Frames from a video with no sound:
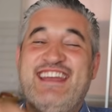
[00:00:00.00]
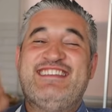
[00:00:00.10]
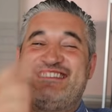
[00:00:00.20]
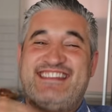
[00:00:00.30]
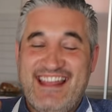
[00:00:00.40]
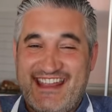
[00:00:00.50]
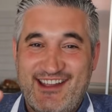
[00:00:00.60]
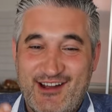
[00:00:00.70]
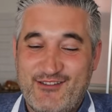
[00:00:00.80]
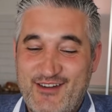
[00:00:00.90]
he's
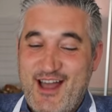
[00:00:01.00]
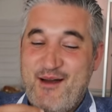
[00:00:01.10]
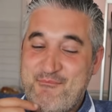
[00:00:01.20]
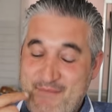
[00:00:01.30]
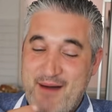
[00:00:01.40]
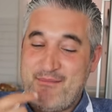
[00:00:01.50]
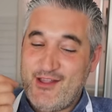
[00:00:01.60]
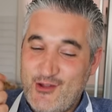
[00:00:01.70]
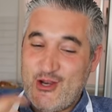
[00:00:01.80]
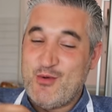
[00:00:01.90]
thinking of, Mom,
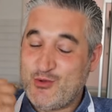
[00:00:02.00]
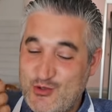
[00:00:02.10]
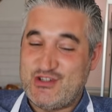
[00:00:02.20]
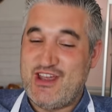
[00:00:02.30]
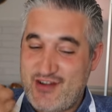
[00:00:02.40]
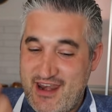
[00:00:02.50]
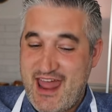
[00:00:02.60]
I don't know what to say right